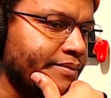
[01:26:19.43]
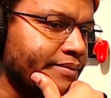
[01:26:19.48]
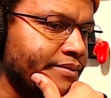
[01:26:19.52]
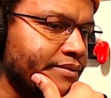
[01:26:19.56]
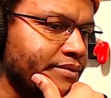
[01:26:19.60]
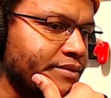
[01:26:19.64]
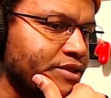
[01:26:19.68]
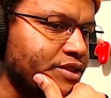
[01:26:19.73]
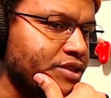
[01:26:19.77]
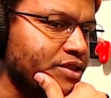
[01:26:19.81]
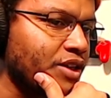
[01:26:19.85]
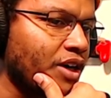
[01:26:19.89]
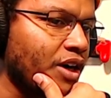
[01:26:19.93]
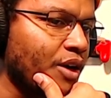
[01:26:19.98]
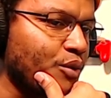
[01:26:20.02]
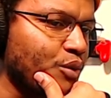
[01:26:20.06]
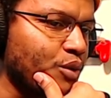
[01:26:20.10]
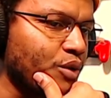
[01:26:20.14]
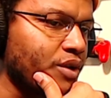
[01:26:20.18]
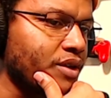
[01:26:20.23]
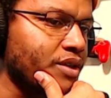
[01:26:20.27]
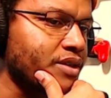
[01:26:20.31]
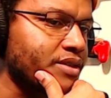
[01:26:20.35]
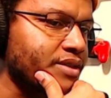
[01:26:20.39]
Star
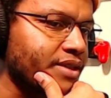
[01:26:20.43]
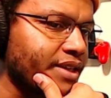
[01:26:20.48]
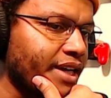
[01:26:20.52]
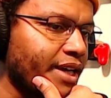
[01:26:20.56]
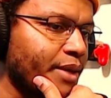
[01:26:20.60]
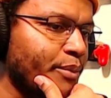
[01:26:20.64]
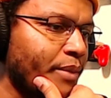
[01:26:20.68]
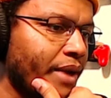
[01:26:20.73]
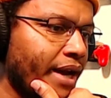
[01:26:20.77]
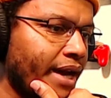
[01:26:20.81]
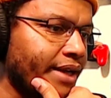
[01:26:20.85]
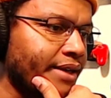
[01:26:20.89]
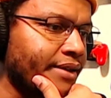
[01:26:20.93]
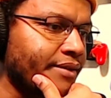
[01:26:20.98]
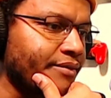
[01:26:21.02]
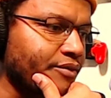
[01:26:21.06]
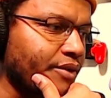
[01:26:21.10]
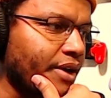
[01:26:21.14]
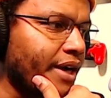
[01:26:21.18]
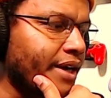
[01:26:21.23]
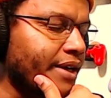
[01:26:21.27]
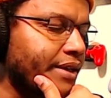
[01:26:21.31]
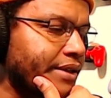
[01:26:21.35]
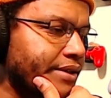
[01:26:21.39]
Wars, and Madden.
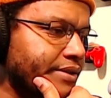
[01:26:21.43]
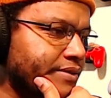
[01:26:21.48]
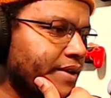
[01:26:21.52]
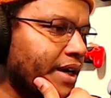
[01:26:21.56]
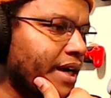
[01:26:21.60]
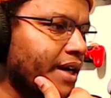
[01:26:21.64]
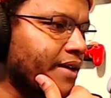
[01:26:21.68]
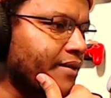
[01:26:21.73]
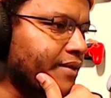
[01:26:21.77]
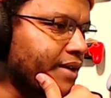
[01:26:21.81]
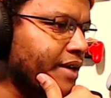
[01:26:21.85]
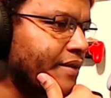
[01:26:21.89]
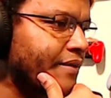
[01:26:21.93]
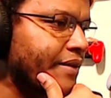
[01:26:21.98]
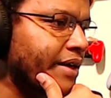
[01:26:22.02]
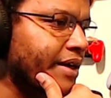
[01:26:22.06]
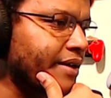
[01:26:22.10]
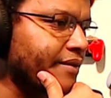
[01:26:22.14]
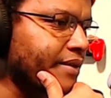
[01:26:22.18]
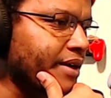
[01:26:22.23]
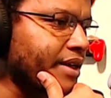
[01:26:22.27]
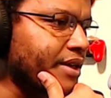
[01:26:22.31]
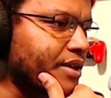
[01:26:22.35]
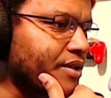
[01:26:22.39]
Right.
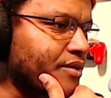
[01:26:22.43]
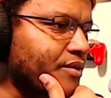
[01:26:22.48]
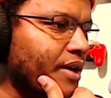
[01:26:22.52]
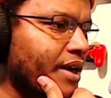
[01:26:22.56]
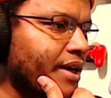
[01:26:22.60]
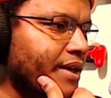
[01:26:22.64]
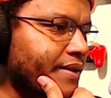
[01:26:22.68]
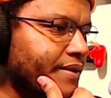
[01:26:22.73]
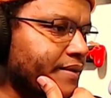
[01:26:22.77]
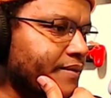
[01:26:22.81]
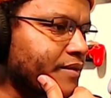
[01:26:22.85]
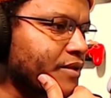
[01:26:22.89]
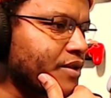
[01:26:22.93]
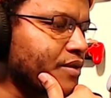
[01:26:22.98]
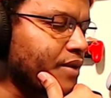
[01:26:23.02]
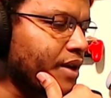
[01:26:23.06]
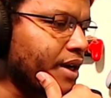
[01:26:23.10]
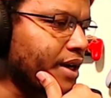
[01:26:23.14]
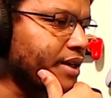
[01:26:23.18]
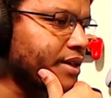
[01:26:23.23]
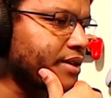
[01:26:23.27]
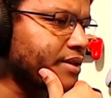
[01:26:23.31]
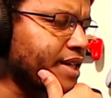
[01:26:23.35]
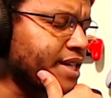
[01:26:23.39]
You're right.
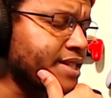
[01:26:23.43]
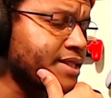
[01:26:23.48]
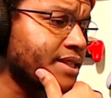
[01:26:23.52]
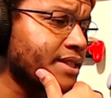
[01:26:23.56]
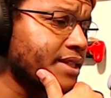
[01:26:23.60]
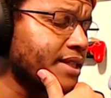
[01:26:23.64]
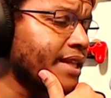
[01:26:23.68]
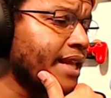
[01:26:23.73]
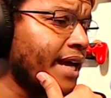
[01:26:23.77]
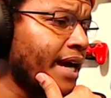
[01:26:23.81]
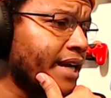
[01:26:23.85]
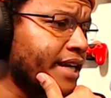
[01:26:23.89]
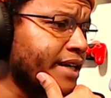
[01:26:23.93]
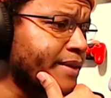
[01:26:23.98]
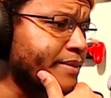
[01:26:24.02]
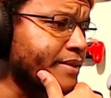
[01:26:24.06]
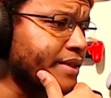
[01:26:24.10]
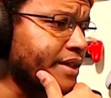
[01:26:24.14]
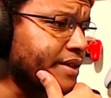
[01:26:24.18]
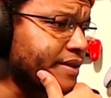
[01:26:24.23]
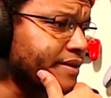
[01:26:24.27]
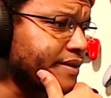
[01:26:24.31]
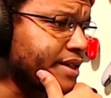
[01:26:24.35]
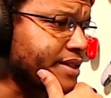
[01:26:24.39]
That's a good lineup,
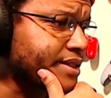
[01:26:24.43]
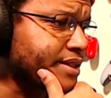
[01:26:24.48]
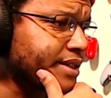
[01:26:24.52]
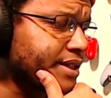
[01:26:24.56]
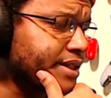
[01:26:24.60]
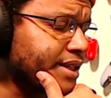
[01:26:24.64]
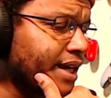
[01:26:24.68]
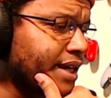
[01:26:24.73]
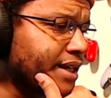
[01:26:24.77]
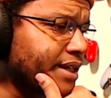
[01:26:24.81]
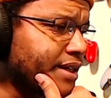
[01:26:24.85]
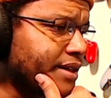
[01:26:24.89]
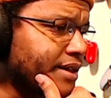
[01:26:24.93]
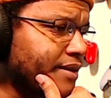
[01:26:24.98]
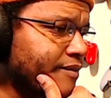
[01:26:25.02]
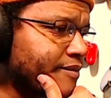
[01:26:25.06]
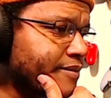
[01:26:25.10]
though. That's a good lineup.